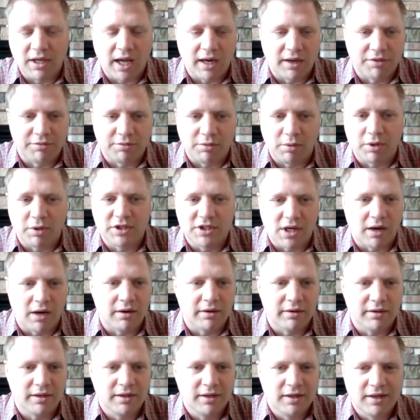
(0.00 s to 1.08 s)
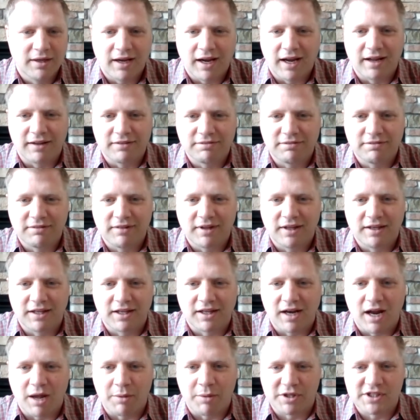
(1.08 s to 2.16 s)
Kind of throw a dart at an
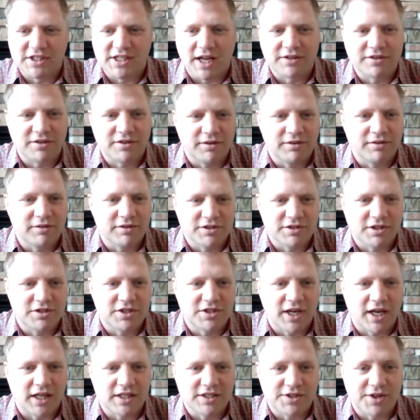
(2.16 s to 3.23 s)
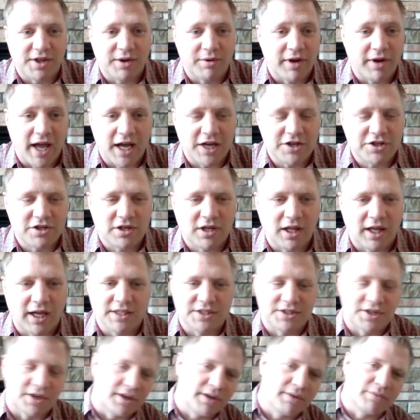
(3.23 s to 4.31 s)
economic sector, and there's a good chance they were
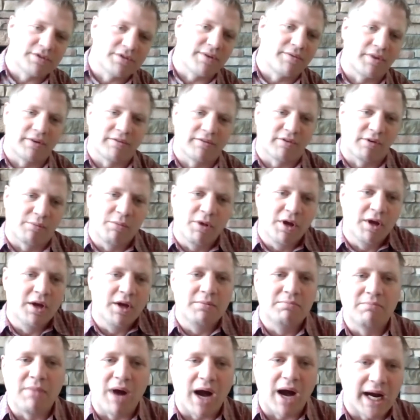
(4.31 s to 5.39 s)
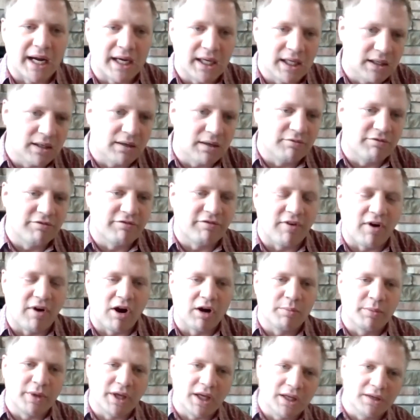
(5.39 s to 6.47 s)
nationalizing it. It was everything from mining and
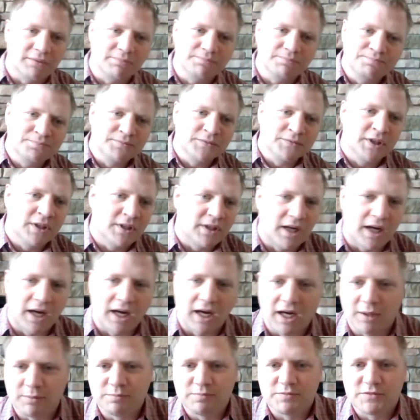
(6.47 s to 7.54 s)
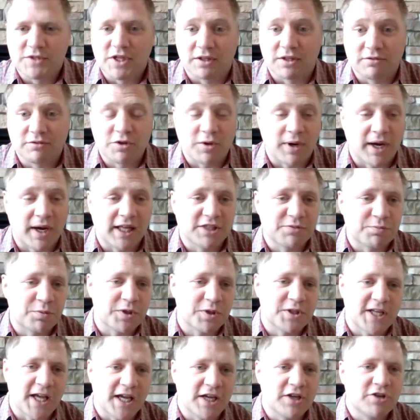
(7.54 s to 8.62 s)
farming to
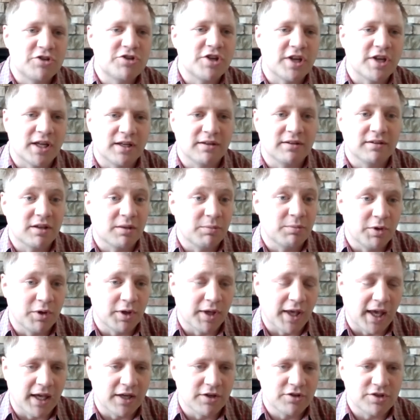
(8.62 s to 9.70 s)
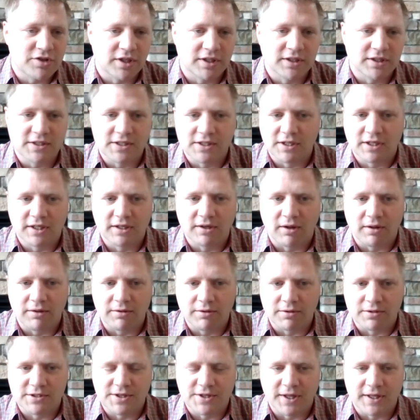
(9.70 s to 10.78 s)
transportation, communications, and all
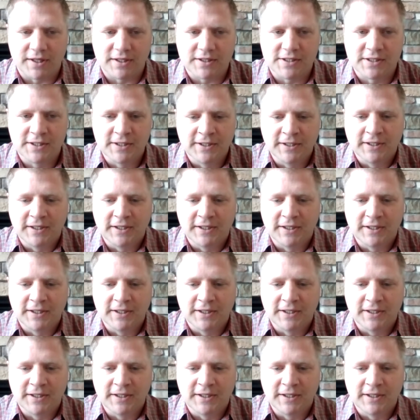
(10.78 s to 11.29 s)
those things.